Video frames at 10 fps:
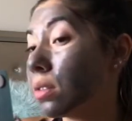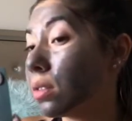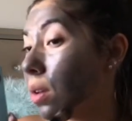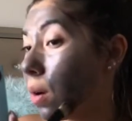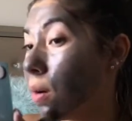
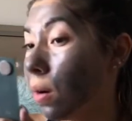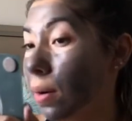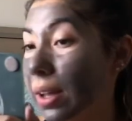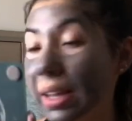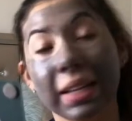So
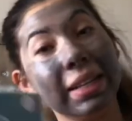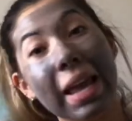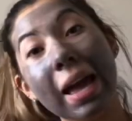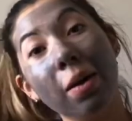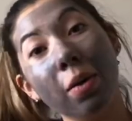
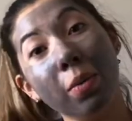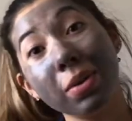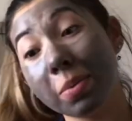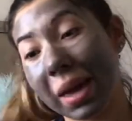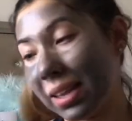now
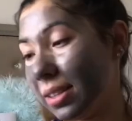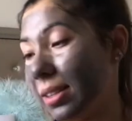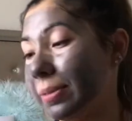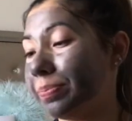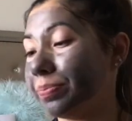we wait.